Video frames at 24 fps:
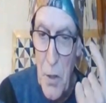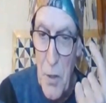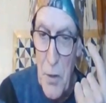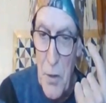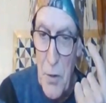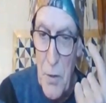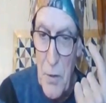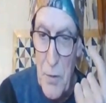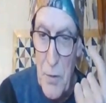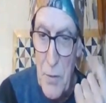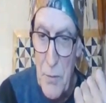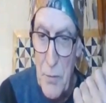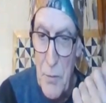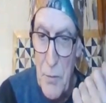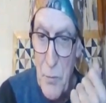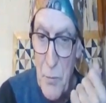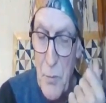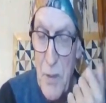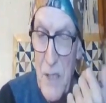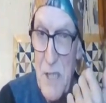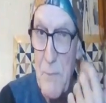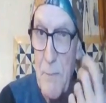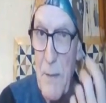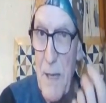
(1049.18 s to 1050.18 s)
to do his
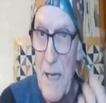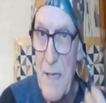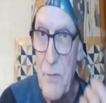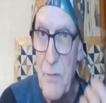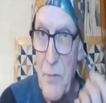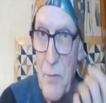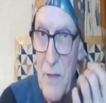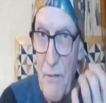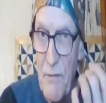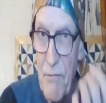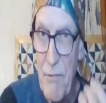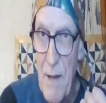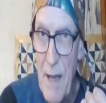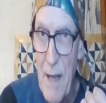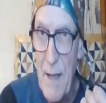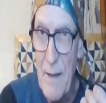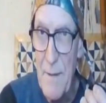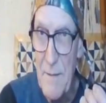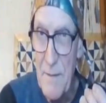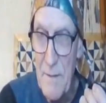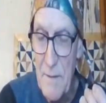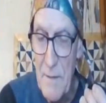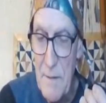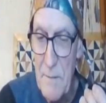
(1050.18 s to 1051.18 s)
best to defend
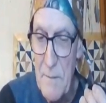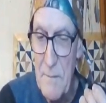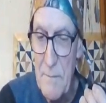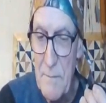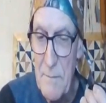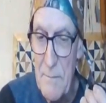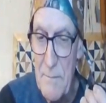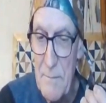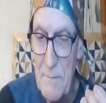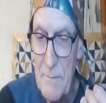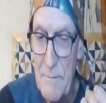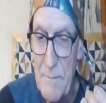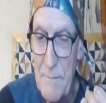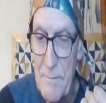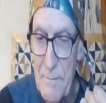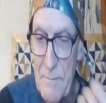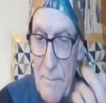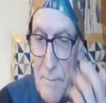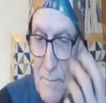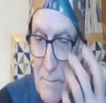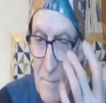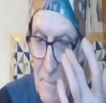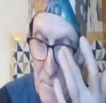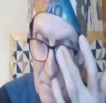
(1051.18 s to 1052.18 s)

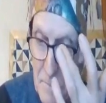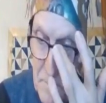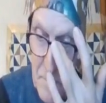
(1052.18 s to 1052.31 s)
their